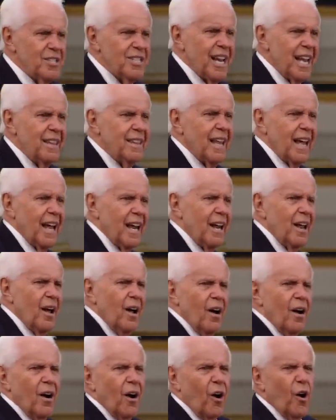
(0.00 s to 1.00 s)
said
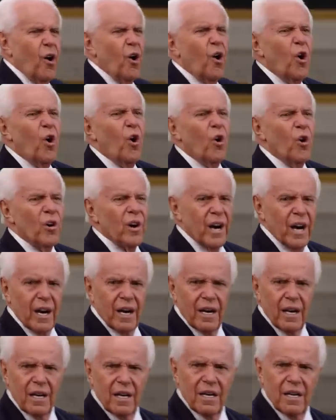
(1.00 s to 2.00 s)
that. A whoring.